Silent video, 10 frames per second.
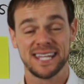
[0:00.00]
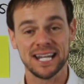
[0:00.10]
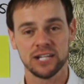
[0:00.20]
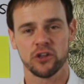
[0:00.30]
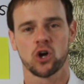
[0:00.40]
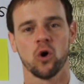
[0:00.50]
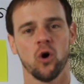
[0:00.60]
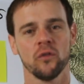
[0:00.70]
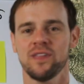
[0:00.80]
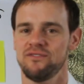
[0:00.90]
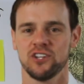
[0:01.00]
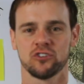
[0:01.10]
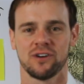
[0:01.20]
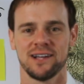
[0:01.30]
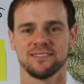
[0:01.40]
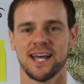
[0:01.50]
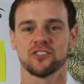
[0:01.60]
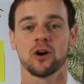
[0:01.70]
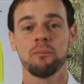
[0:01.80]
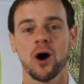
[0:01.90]
Getting the gold, they visualize
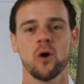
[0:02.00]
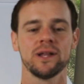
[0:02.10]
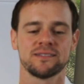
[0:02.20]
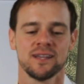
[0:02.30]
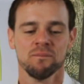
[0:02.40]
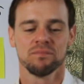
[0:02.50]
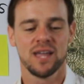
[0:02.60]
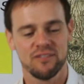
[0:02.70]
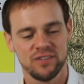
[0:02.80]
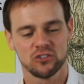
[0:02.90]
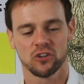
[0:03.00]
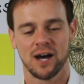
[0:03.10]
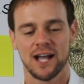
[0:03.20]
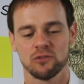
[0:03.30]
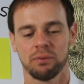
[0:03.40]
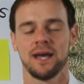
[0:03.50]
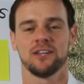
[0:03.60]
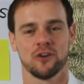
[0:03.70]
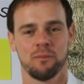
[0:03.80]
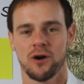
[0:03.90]
that. Their opponents, they visualize
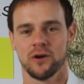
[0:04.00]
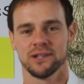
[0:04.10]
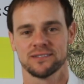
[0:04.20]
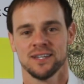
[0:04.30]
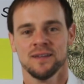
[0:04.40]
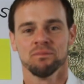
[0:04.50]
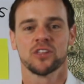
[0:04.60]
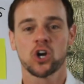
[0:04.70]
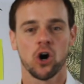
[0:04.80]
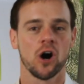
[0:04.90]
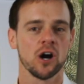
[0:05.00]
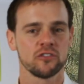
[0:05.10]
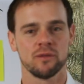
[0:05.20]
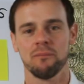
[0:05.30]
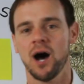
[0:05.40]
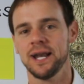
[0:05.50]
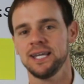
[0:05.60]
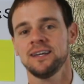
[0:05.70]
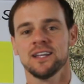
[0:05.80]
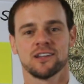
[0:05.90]
playing their opponents. The cars, the
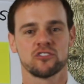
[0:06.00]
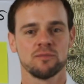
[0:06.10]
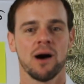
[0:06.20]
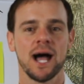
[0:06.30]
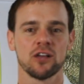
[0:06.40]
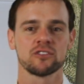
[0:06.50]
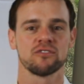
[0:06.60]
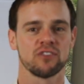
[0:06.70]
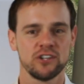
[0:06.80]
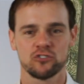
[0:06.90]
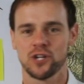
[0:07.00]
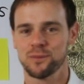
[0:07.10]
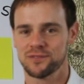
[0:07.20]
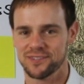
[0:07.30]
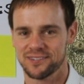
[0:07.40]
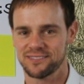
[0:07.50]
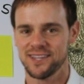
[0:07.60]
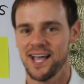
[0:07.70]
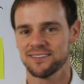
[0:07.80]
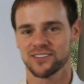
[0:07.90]
money, the smiles, the friendships, the
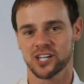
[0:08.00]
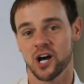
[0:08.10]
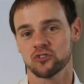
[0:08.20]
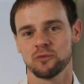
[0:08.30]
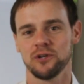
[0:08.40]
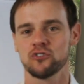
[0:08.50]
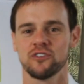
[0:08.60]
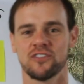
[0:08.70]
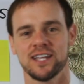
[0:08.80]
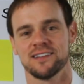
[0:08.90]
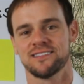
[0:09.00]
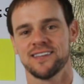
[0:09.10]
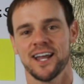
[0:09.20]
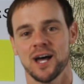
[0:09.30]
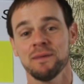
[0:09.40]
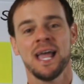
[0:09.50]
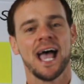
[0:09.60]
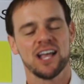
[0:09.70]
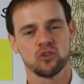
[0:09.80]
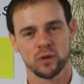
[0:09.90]
success, the contributions they can set up
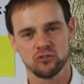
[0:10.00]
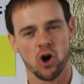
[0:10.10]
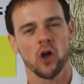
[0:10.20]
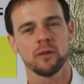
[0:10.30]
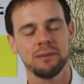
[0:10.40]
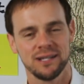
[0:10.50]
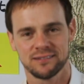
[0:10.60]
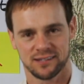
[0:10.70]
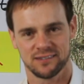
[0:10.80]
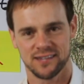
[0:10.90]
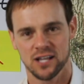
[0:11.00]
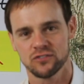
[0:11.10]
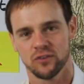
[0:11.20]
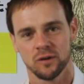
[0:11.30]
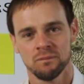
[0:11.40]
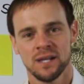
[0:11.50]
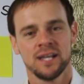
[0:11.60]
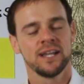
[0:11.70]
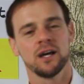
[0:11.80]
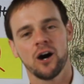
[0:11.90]
as a result of being successful.
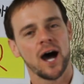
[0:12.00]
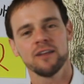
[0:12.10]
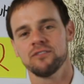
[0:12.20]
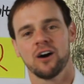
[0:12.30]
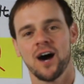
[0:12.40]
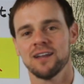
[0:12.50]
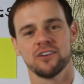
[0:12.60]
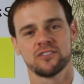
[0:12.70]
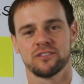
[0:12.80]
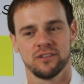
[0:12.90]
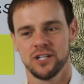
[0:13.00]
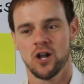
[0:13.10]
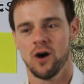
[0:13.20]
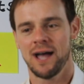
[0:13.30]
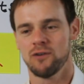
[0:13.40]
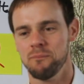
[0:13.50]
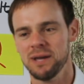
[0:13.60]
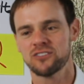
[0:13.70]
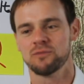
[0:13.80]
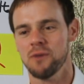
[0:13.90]
And a lot of, a lot of us, you know, have a
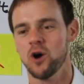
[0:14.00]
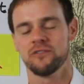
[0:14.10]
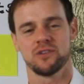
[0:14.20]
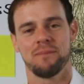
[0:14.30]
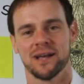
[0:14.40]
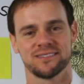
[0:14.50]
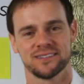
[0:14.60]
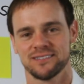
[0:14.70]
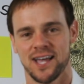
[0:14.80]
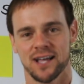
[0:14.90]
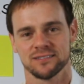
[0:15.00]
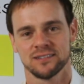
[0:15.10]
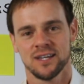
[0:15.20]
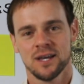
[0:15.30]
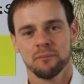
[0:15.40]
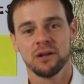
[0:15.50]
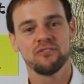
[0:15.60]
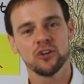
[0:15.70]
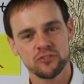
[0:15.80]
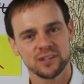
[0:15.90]
mixed motives about success. But
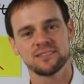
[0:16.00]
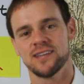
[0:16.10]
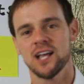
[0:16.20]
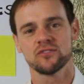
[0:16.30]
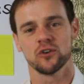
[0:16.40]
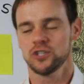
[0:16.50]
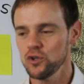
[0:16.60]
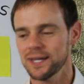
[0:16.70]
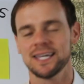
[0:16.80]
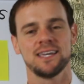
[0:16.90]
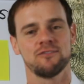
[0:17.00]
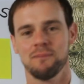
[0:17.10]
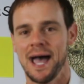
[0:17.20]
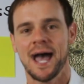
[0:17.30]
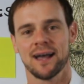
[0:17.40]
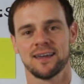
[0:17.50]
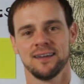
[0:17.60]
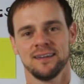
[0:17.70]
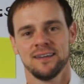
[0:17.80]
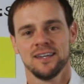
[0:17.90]
if you're successful, you can give back.
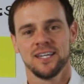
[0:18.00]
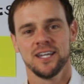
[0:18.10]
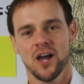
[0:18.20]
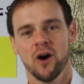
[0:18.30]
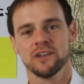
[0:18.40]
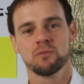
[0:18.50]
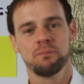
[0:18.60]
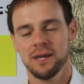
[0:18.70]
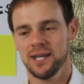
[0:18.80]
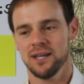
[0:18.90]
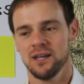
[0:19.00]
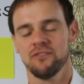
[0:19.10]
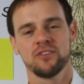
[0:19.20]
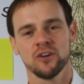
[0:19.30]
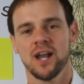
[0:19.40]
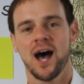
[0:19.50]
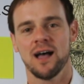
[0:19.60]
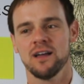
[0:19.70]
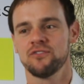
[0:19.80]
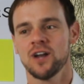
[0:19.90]
You know, it's if you're
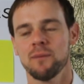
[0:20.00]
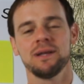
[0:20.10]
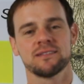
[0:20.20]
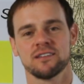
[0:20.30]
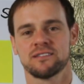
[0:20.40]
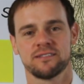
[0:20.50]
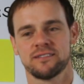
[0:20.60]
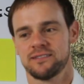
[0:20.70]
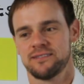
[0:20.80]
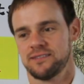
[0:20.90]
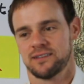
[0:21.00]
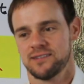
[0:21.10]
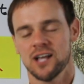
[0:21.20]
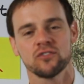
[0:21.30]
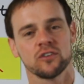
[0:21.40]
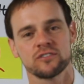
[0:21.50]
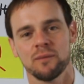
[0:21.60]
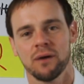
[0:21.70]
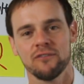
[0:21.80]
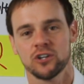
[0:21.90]
not if you're not being su- successful at
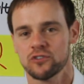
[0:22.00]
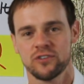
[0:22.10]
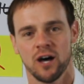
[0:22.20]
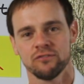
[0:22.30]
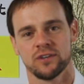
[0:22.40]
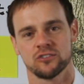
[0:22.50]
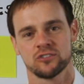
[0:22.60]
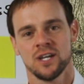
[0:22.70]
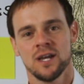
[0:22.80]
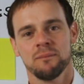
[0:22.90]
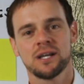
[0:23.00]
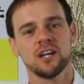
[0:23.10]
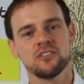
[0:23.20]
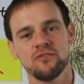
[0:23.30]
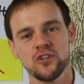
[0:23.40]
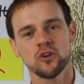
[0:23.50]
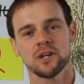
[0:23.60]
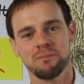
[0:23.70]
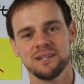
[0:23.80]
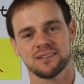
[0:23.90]
some level, you're selfish. Because if you
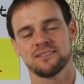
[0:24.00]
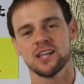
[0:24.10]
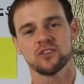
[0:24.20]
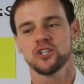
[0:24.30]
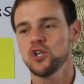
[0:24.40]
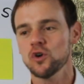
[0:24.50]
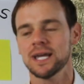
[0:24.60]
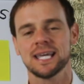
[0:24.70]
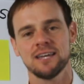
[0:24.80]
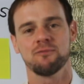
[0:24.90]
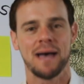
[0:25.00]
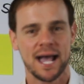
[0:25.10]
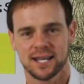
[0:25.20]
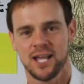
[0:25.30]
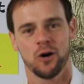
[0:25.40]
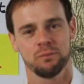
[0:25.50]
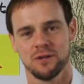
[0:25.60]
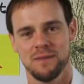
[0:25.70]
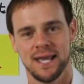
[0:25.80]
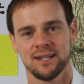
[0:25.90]
can be successful, you can give back and help
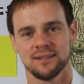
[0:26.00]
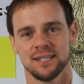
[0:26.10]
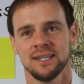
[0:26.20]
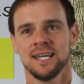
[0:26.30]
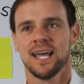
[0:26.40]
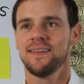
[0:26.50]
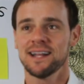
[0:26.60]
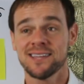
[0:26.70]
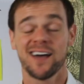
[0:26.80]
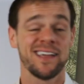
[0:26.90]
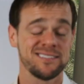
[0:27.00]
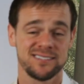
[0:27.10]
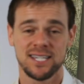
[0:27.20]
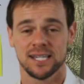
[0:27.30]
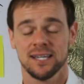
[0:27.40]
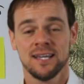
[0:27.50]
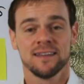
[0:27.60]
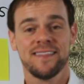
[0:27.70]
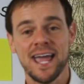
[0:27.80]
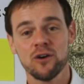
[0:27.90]
humanity, and that's how they see it.
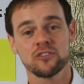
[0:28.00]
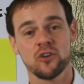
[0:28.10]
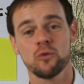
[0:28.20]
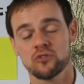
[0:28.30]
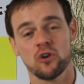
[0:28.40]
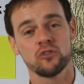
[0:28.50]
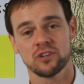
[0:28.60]
They are so so